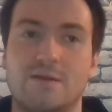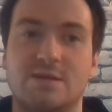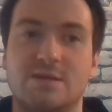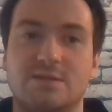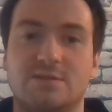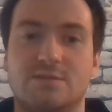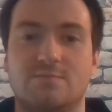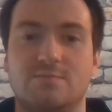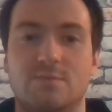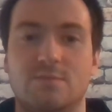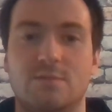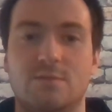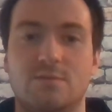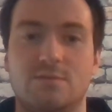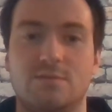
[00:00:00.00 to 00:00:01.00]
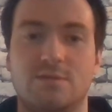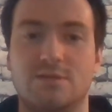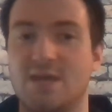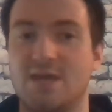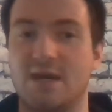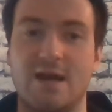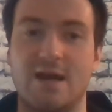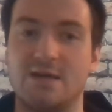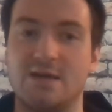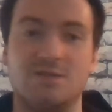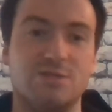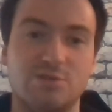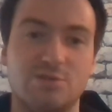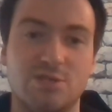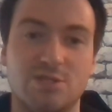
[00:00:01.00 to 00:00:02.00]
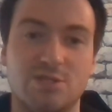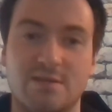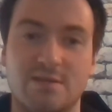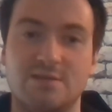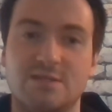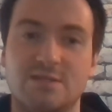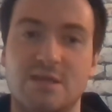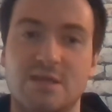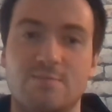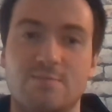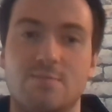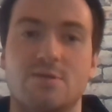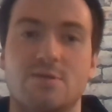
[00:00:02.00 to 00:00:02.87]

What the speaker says: He has the second highest usage on this team.